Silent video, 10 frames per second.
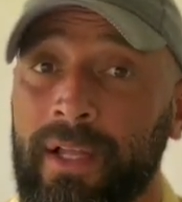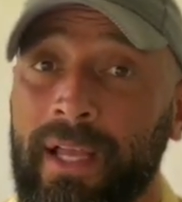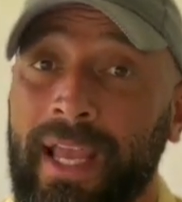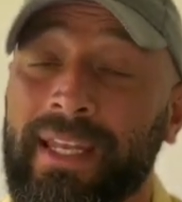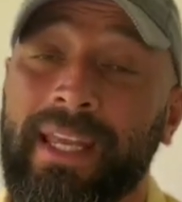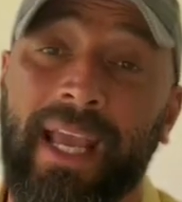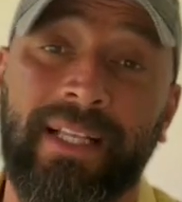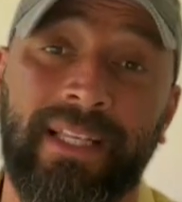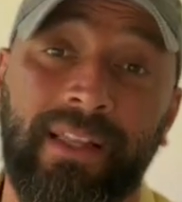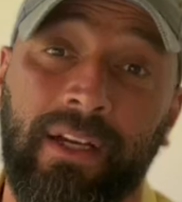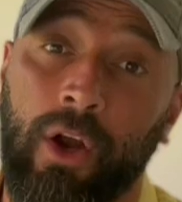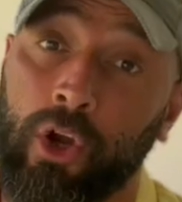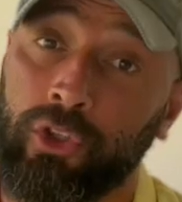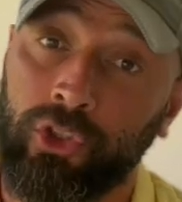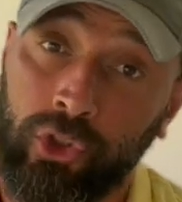indicates that there
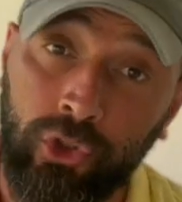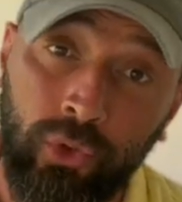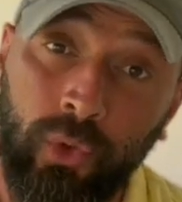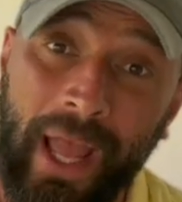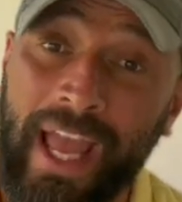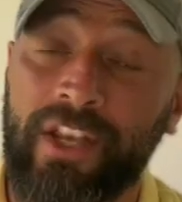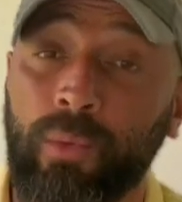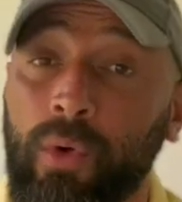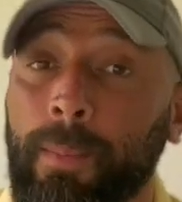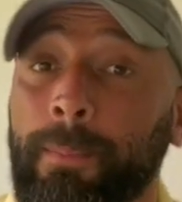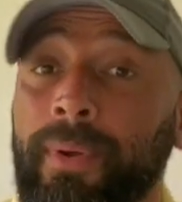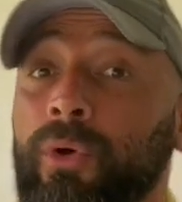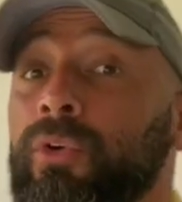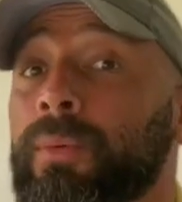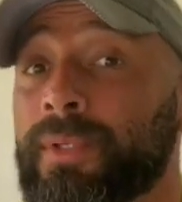are 2 annual
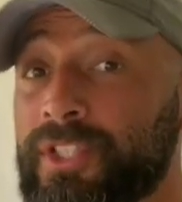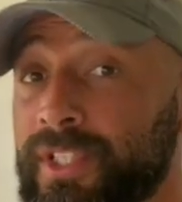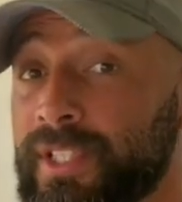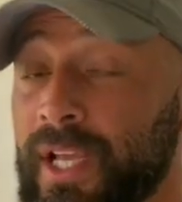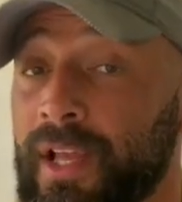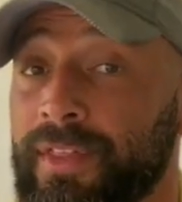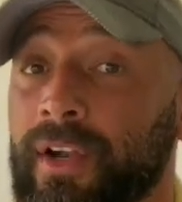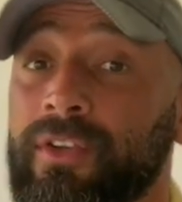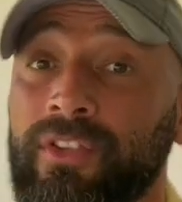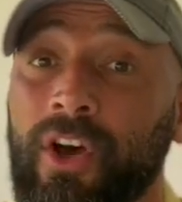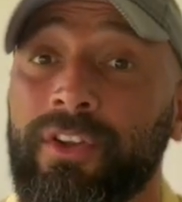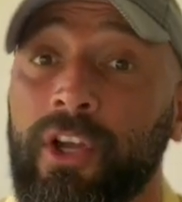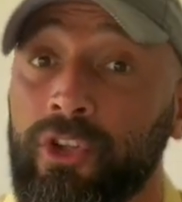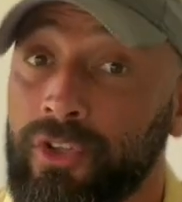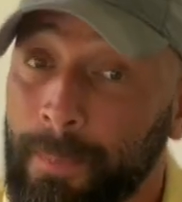pilgrimages that are
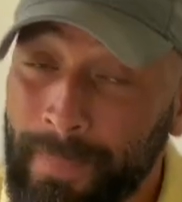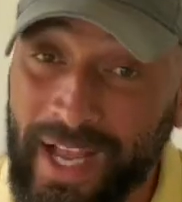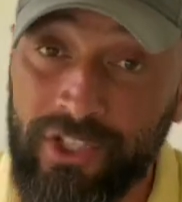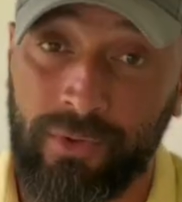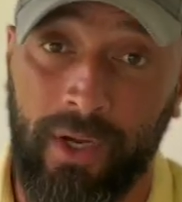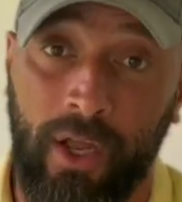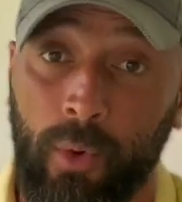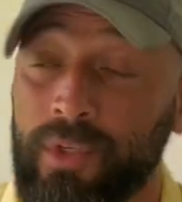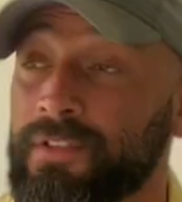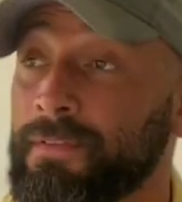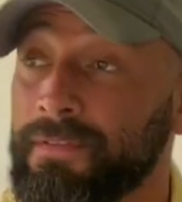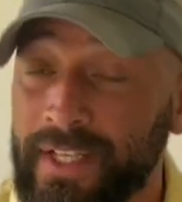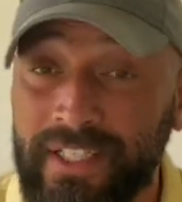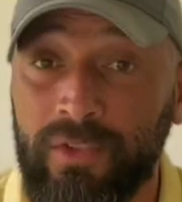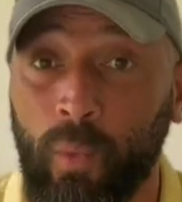done to Petra, which
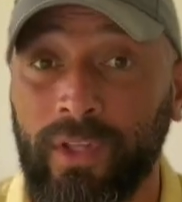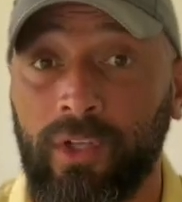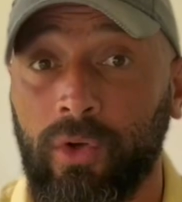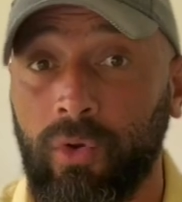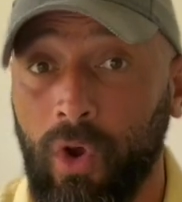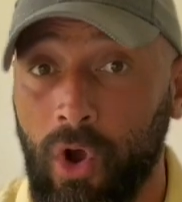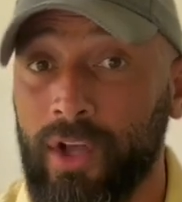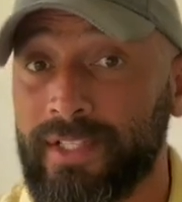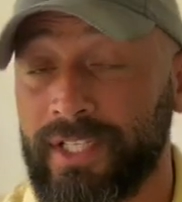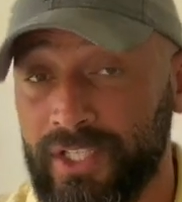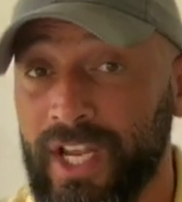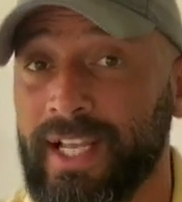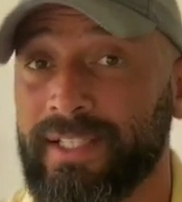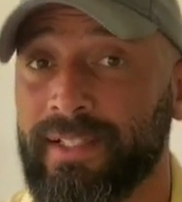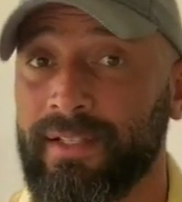fits what the Quran
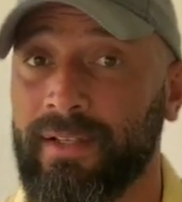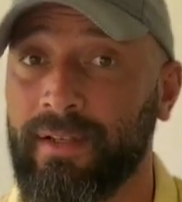suggests.